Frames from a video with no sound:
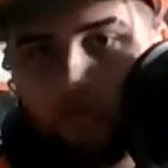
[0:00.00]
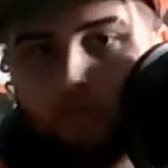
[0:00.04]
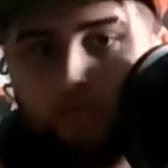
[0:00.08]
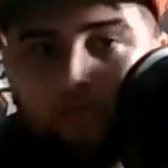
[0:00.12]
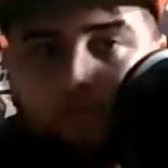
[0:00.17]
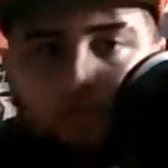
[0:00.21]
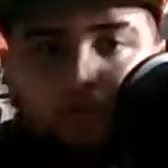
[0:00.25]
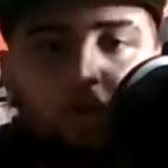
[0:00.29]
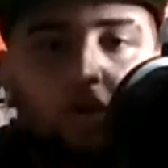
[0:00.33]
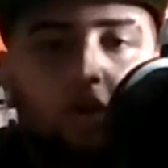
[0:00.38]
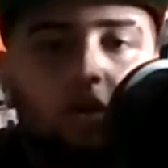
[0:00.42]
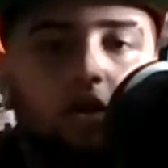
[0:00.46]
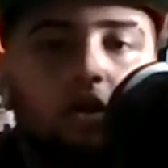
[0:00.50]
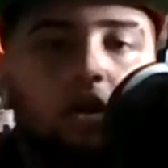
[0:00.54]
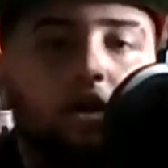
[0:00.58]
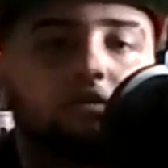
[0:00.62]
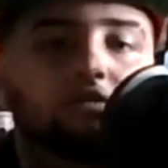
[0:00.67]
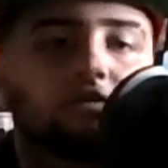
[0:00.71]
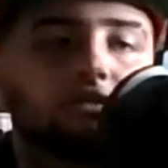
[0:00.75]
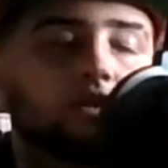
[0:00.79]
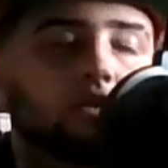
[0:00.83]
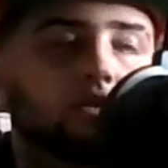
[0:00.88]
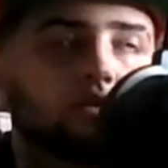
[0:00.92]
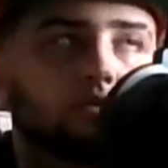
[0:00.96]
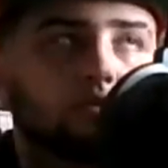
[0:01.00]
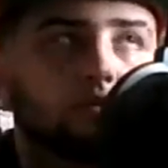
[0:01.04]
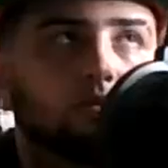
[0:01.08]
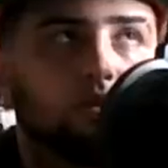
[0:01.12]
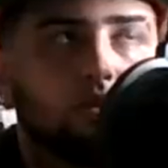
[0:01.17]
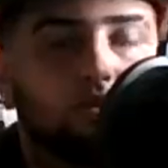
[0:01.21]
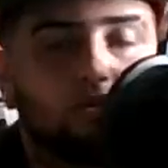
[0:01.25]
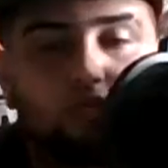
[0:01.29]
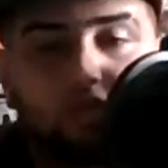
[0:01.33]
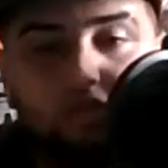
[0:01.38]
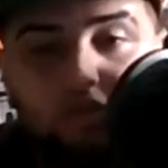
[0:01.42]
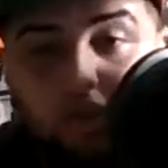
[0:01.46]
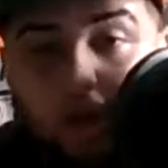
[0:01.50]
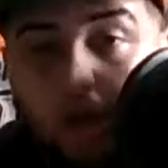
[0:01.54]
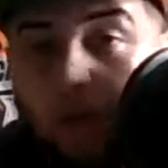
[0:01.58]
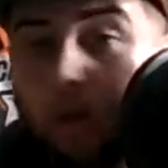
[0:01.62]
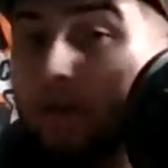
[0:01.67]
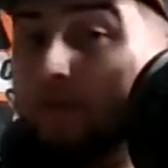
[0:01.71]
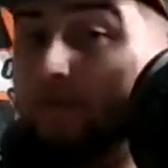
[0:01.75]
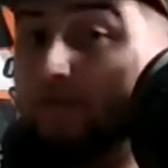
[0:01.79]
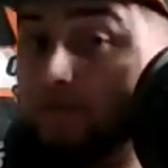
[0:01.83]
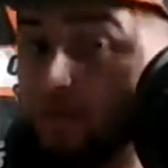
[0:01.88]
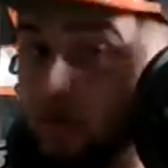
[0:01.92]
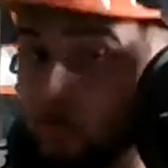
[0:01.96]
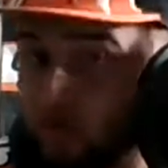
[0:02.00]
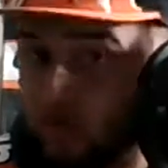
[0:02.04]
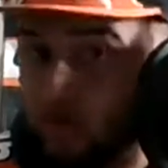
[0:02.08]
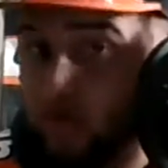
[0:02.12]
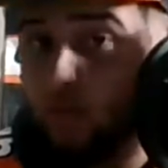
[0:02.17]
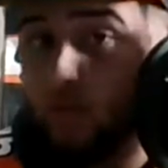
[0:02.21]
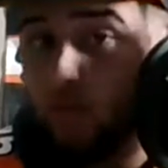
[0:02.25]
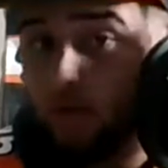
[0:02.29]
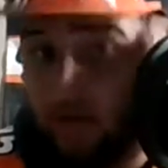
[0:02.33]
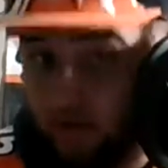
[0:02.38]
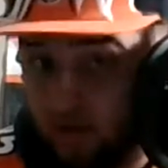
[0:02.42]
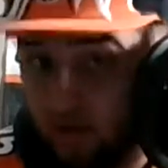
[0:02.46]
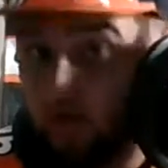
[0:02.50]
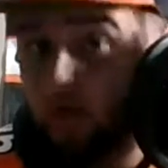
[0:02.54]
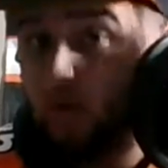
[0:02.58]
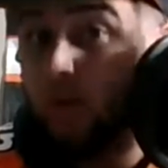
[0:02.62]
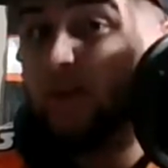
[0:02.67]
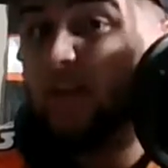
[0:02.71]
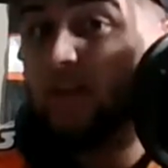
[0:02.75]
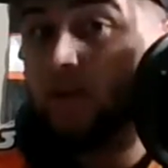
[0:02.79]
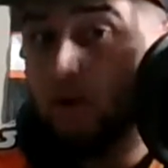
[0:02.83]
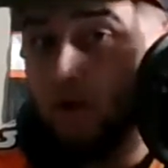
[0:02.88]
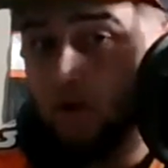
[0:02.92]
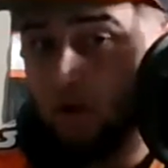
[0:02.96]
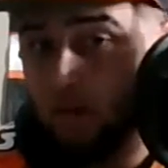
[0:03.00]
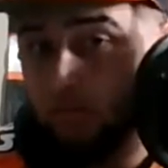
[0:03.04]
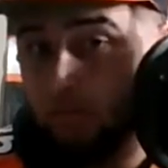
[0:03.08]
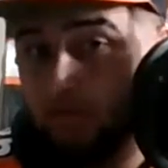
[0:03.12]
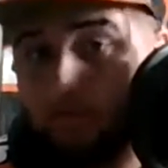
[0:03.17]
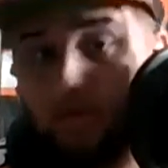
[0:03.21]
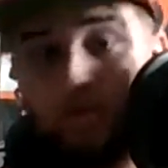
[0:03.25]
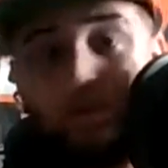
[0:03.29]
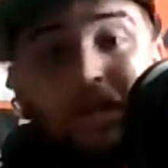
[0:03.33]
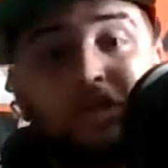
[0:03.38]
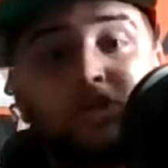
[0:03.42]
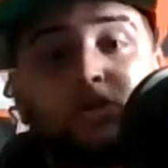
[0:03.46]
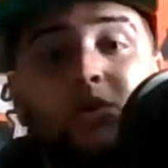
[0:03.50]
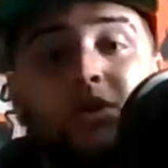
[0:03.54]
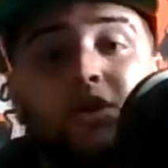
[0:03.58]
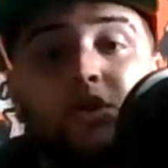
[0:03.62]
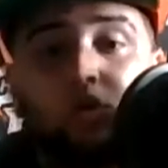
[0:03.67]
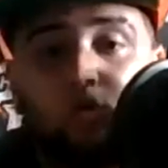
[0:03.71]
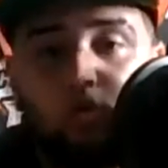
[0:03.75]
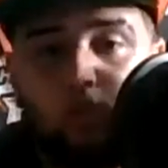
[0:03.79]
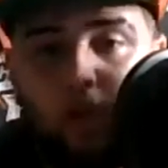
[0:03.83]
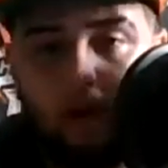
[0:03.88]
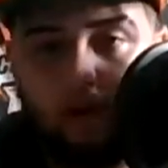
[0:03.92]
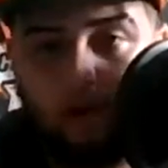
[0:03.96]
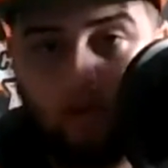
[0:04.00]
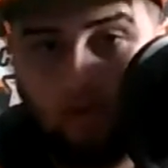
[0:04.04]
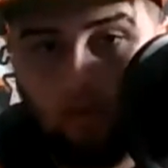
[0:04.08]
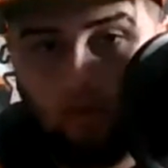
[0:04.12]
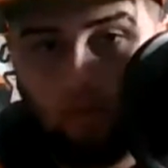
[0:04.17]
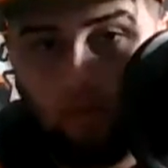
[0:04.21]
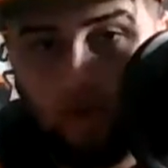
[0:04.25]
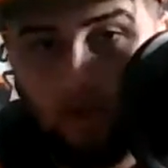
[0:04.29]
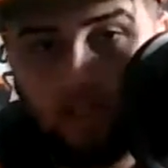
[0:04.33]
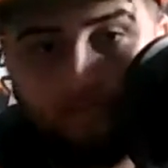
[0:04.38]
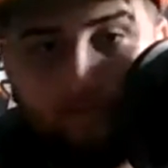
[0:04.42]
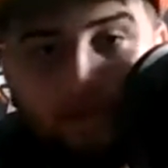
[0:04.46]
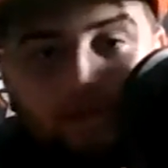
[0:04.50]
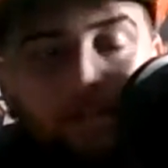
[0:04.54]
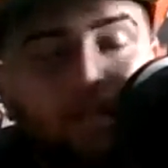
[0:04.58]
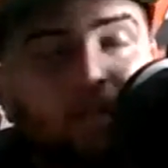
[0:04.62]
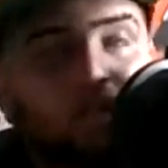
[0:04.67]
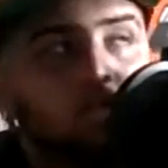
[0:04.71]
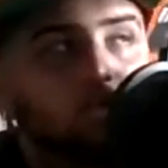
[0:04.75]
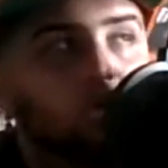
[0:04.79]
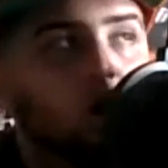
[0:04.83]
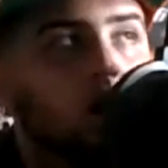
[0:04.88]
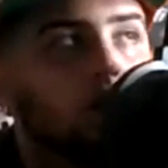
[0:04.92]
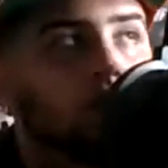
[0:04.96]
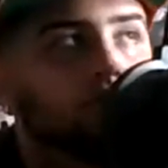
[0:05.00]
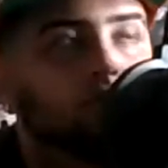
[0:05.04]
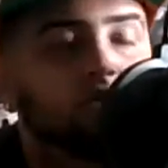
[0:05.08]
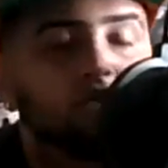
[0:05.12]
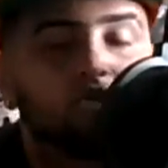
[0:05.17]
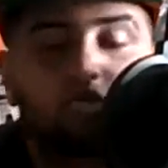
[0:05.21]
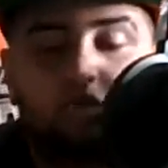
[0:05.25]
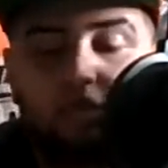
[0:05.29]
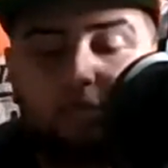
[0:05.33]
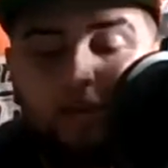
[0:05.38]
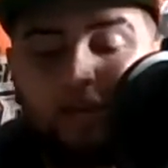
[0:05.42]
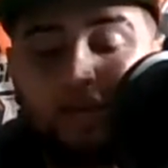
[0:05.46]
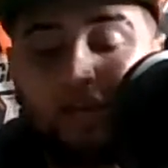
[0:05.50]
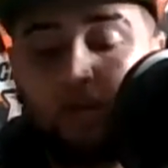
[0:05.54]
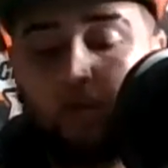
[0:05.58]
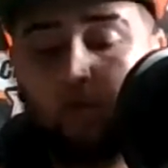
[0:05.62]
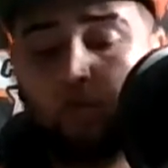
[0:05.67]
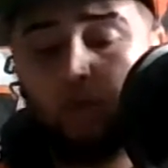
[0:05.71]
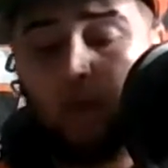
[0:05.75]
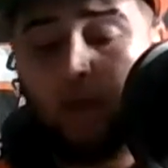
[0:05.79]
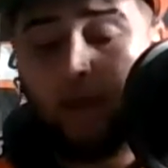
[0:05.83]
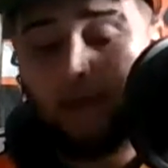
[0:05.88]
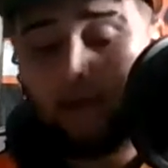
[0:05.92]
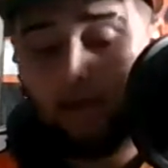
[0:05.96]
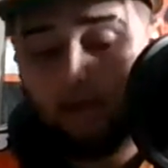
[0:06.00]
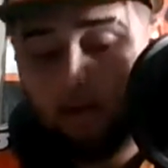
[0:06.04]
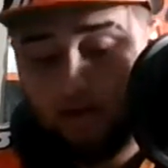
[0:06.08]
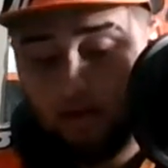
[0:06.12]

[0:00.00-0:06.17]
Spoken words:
starting off a little slow, even though they're doing good, but they're not doing great. We're expecting this offense to be great,